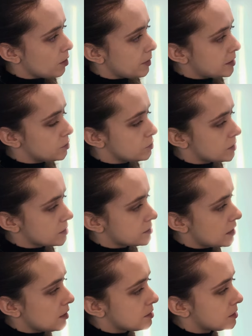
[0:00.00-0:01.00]
by
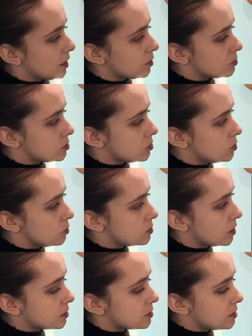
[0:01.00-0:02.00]
2/16, it goes
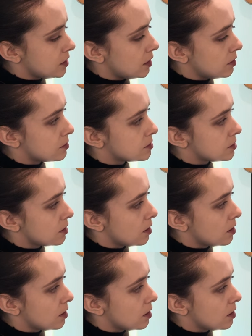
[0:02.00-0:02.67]
2/16